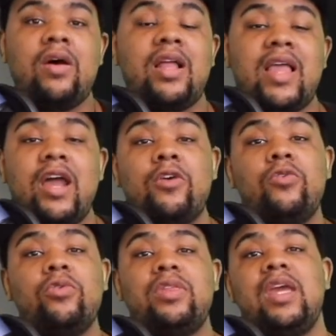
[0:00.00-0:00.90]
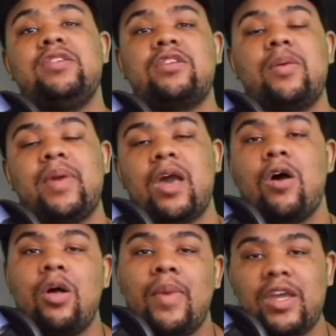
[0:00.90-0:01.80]
A lot of cool things are coming out
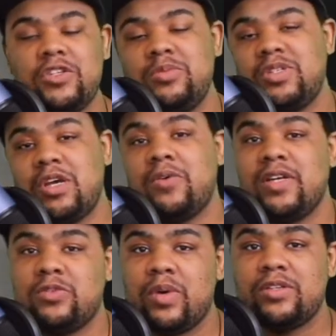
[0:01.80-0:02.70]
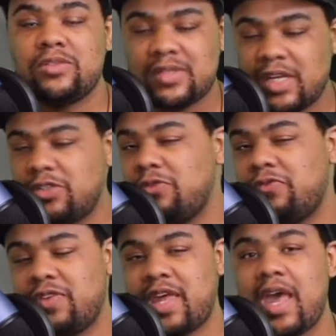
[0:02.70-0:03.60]
on my YouTube channel as well, so stay tuned
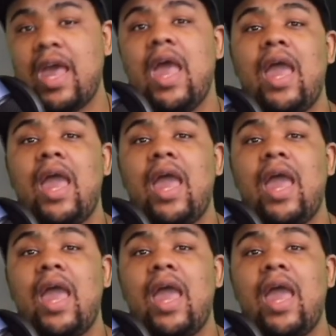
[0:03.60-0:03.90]
for that.